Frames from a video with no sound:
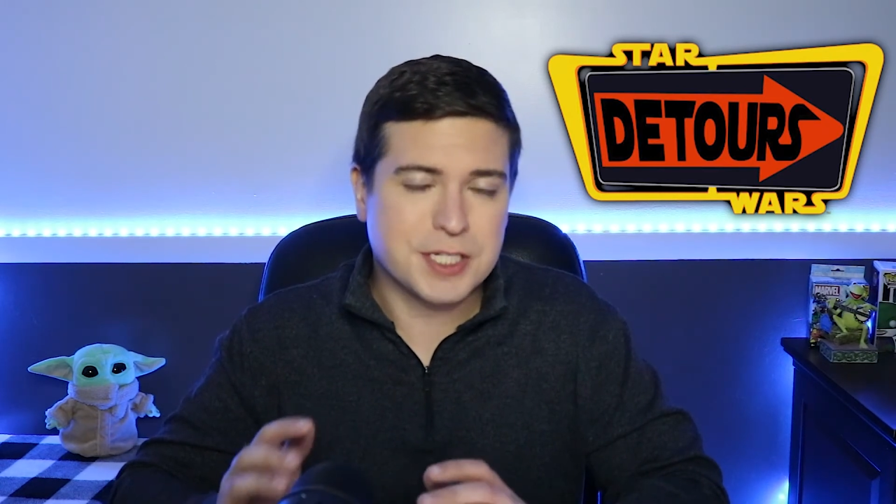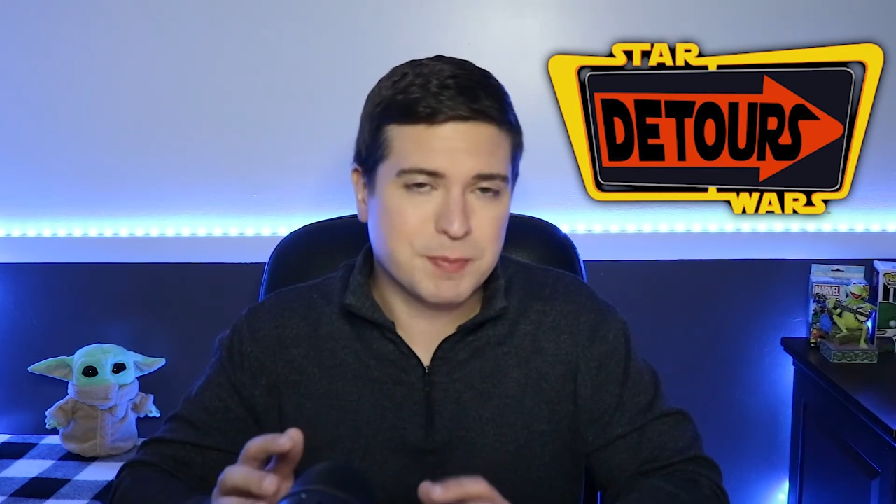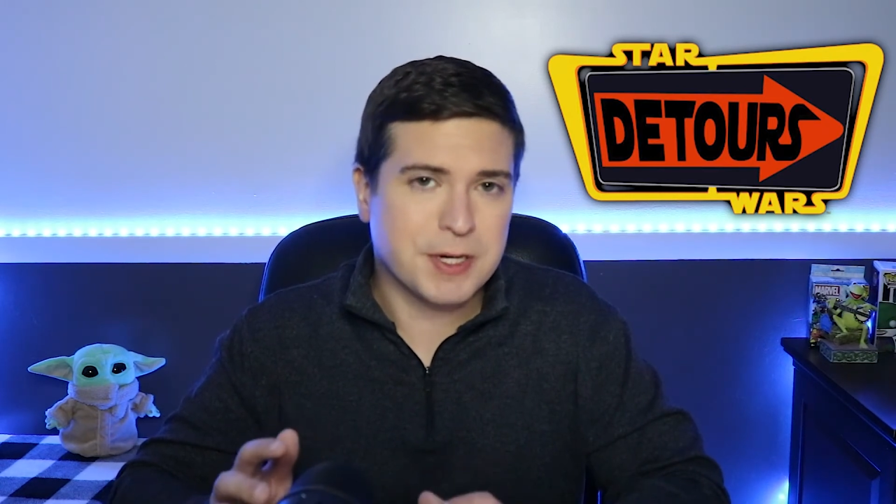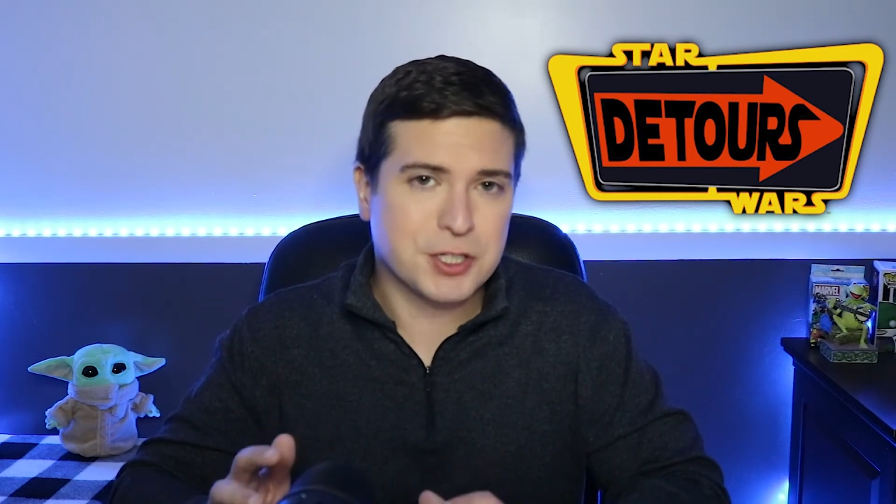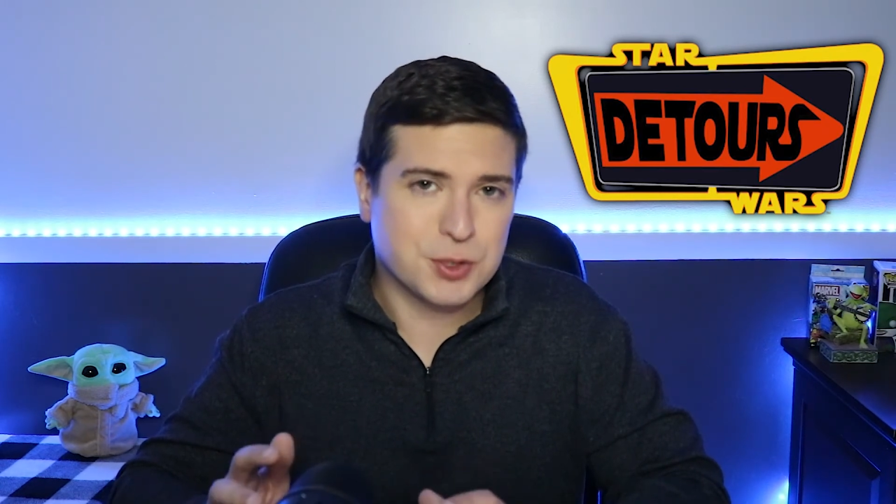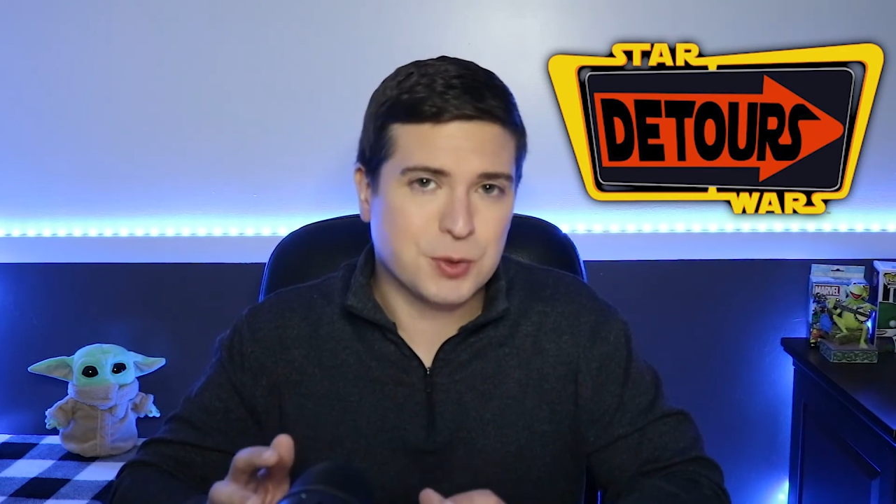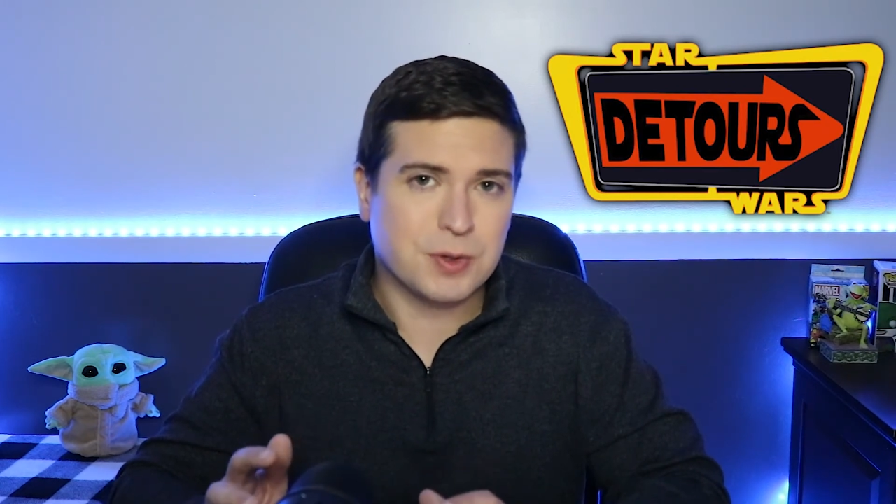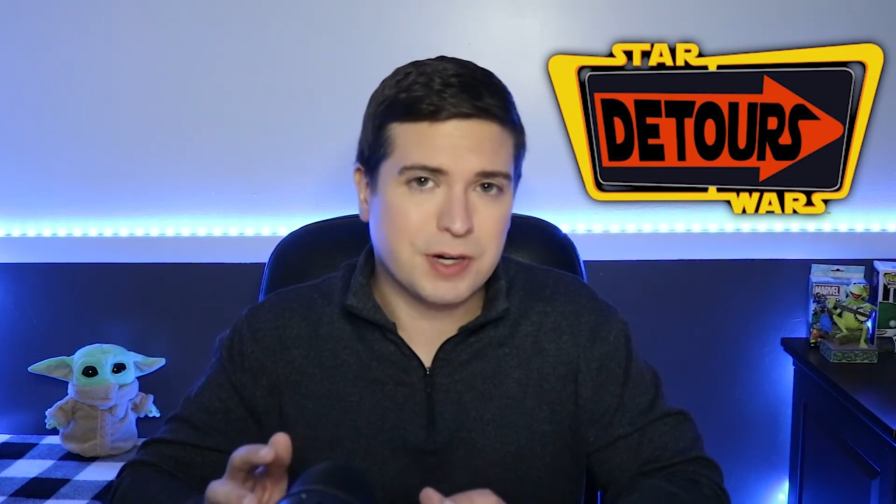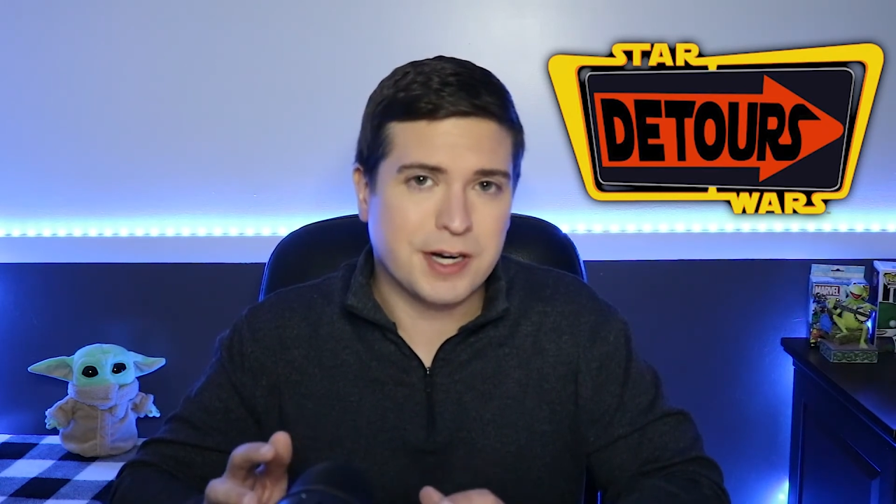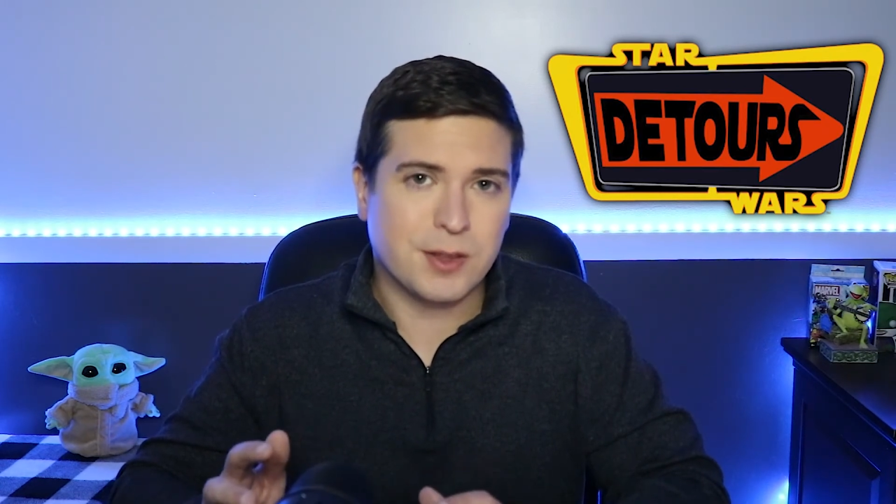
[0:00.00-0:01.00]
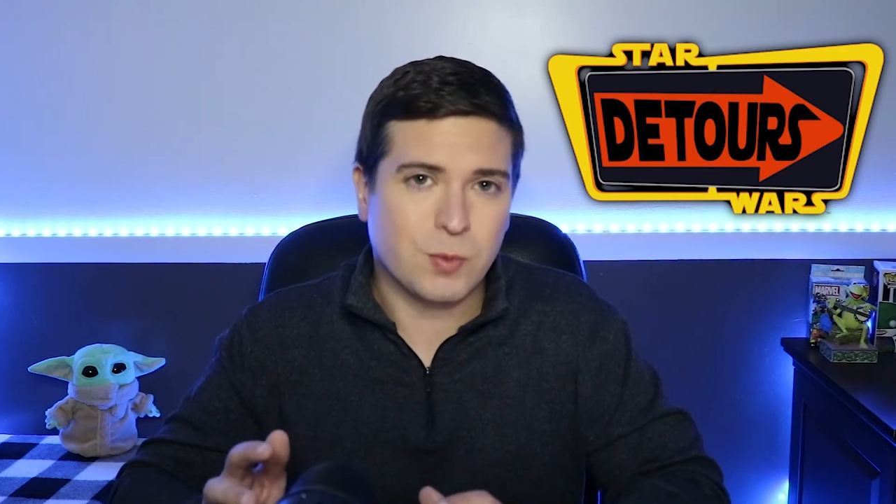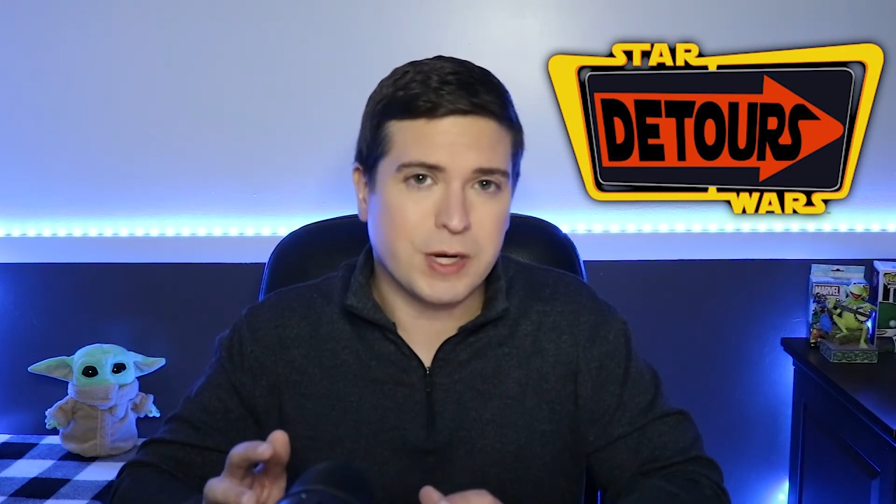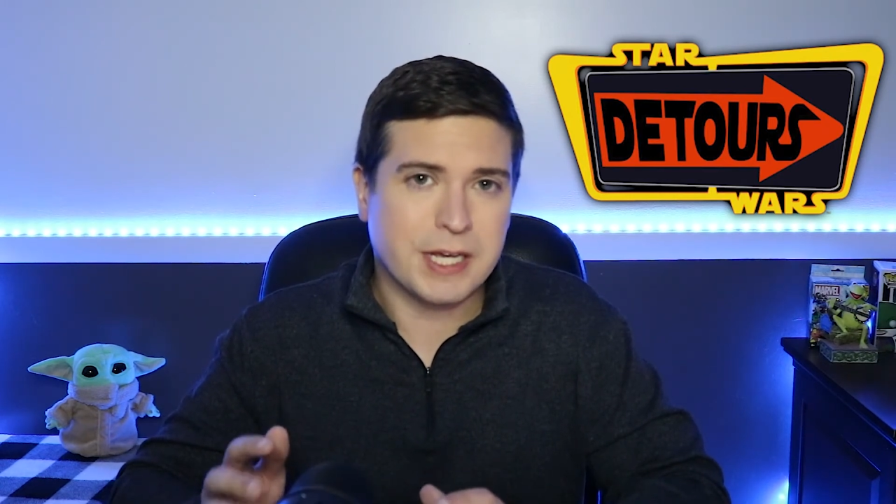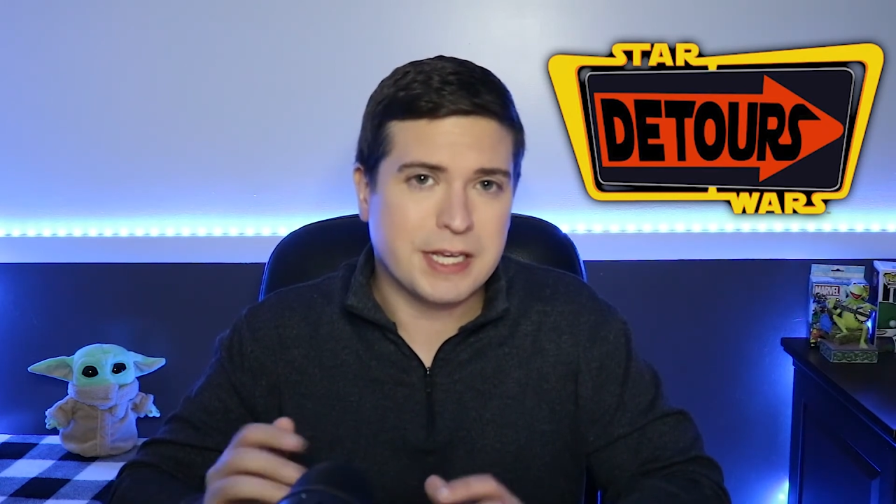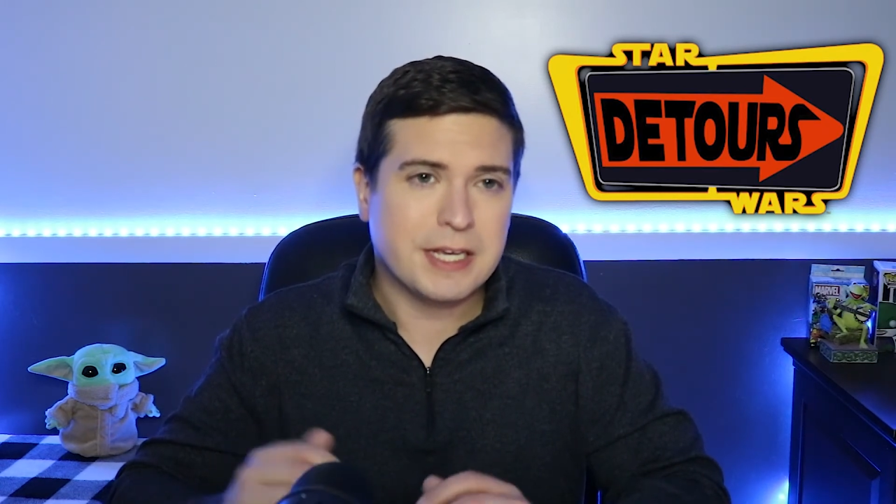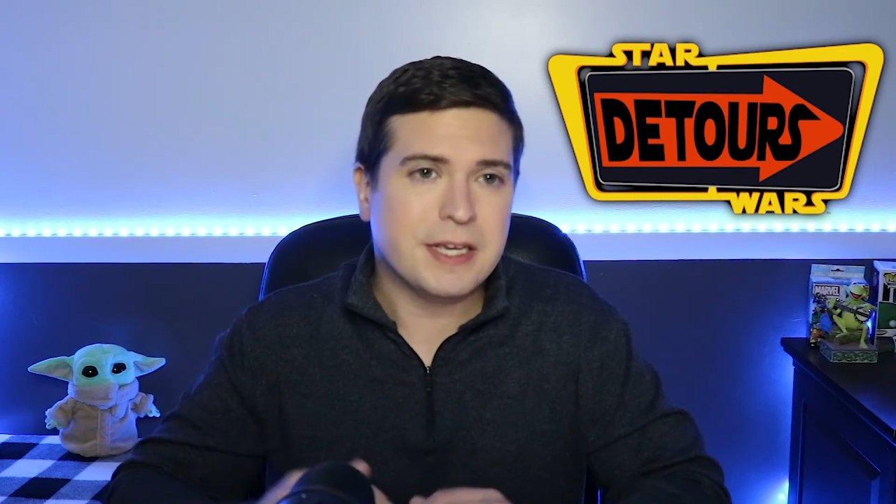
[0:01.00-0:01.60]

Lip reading: special on the way.